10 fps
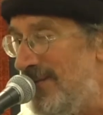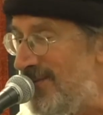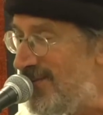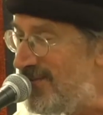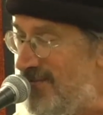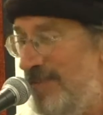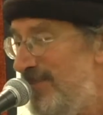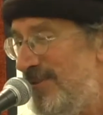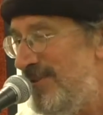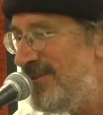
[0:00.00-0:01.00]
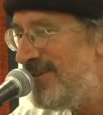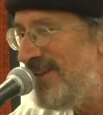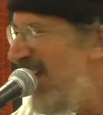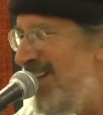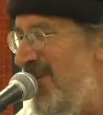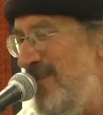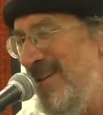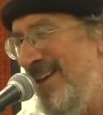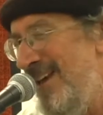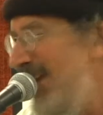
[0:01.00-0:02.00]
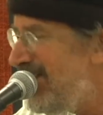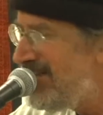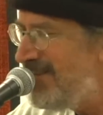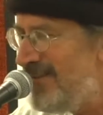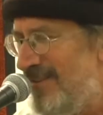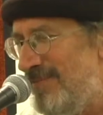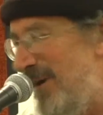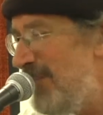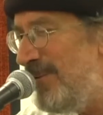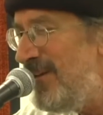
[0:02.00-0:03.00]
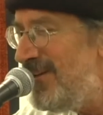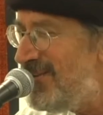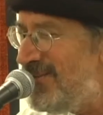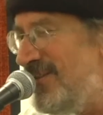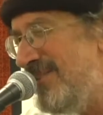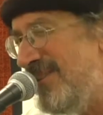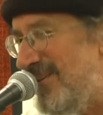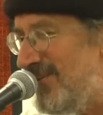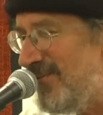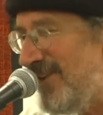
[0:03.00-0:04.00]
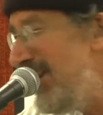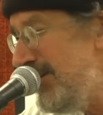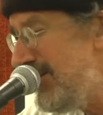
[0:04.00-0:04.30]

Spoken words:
the strip searches, humiliations. Papa, it just isn't right.